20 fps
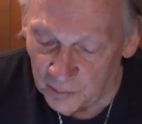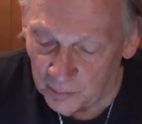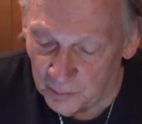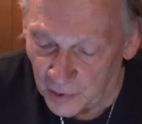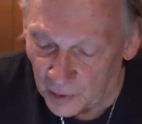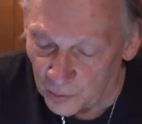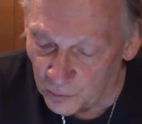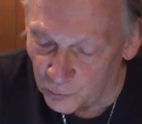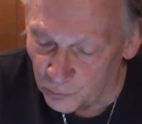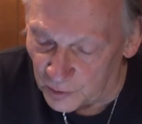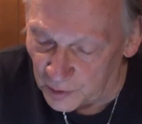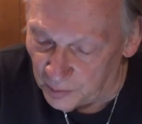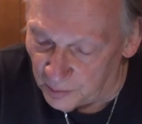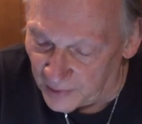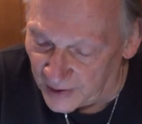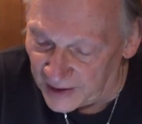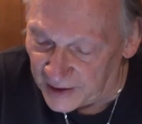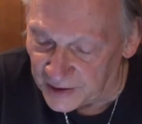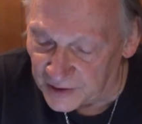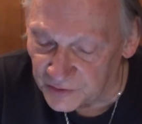but
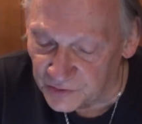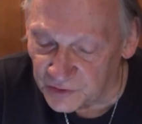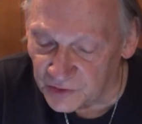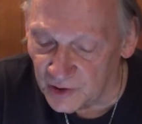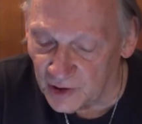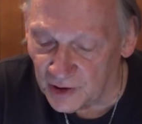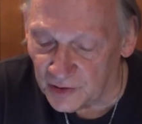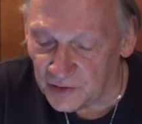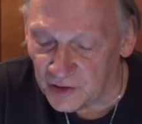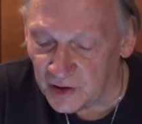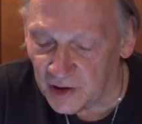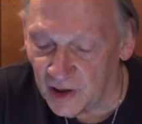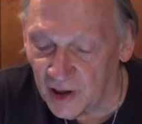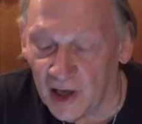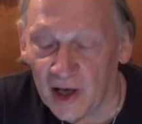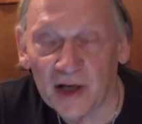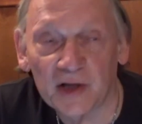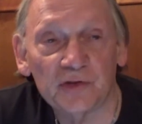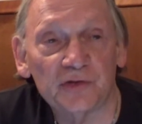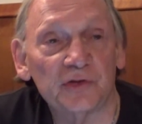remains under
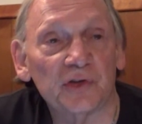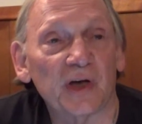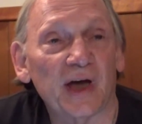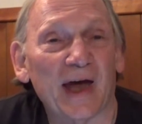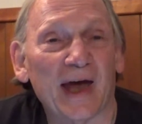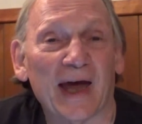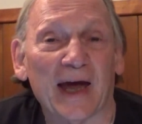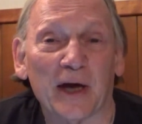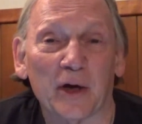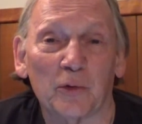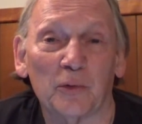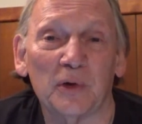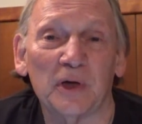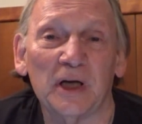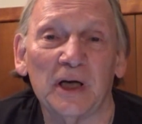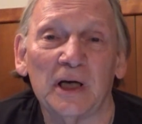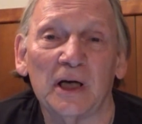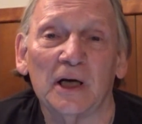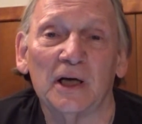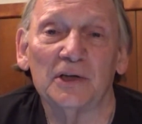God's
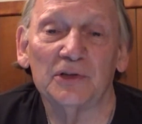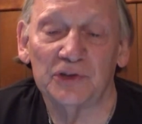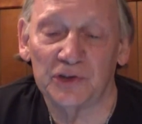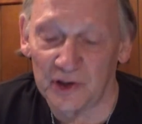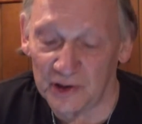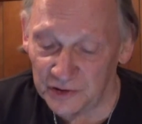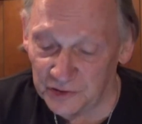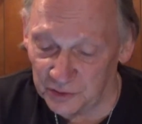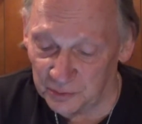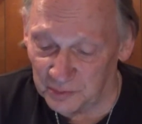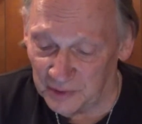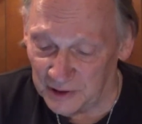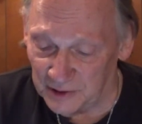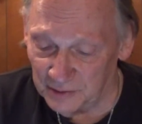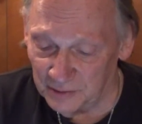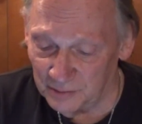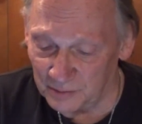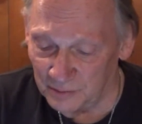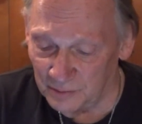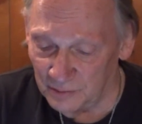angry judgment.
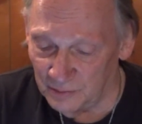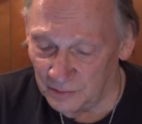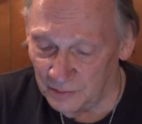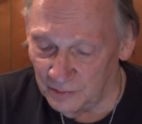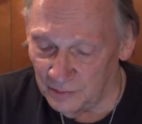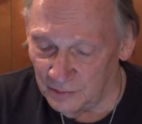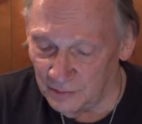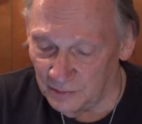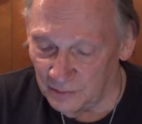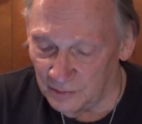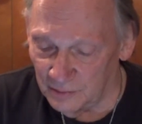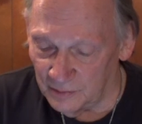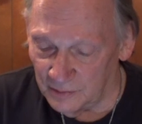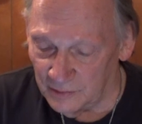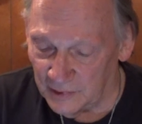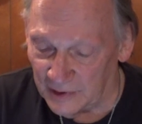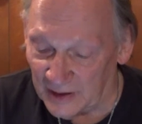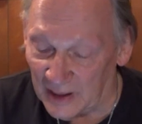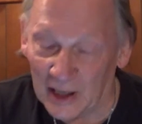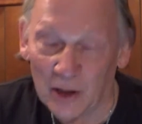
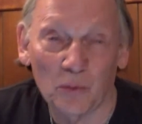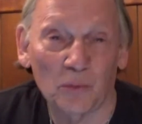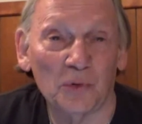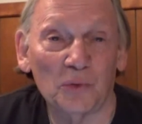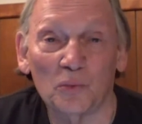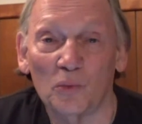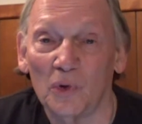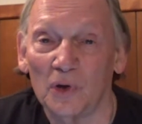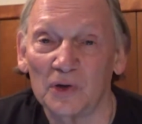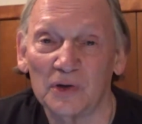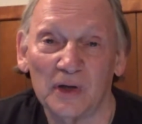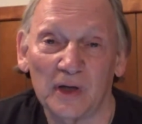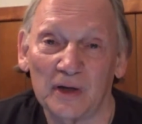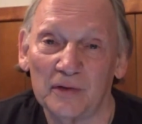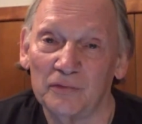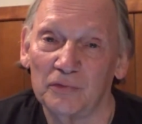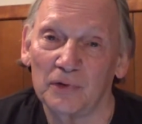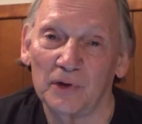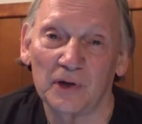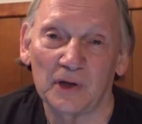And I wouldn't want
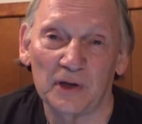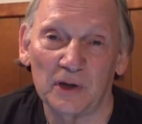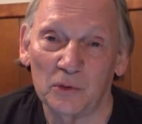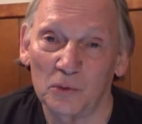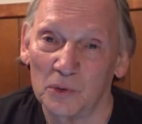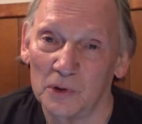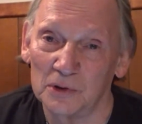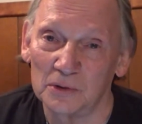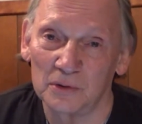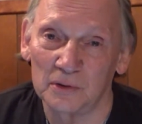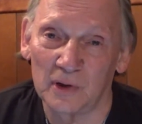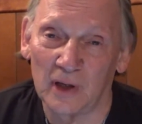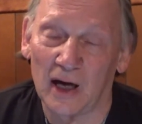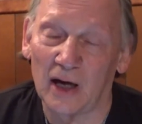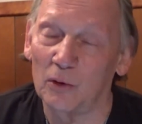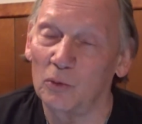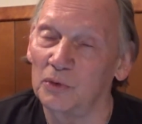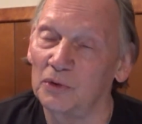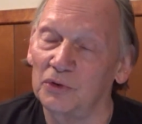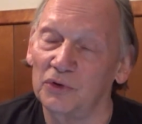that for anyone.
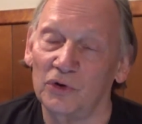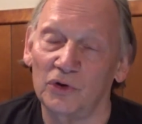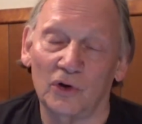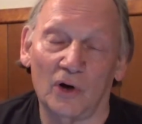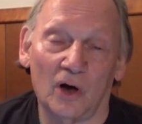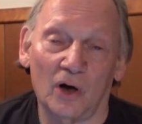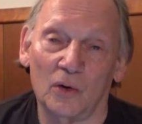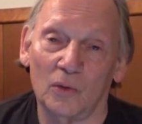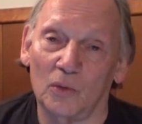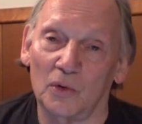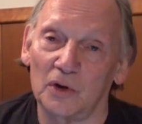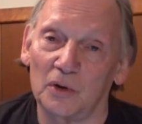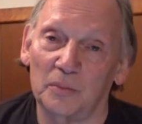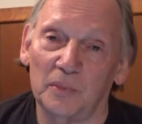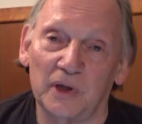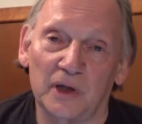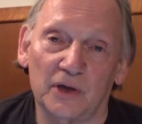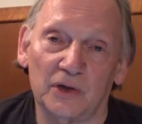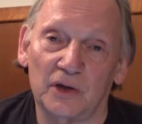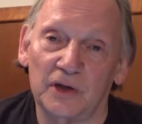I would not want to
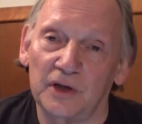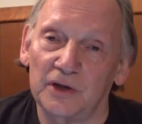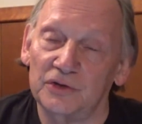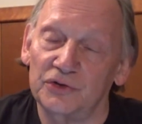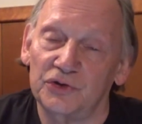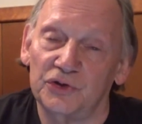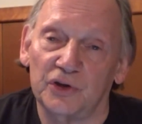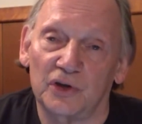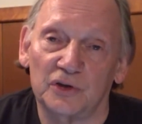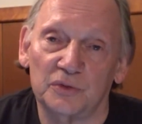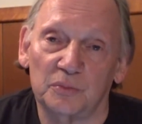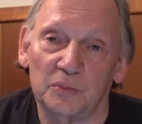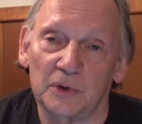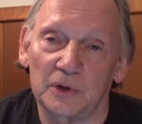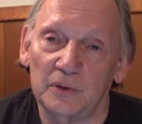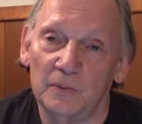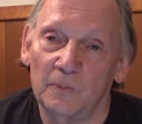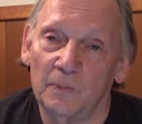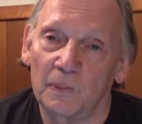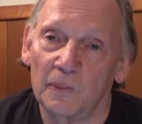be under his judgment.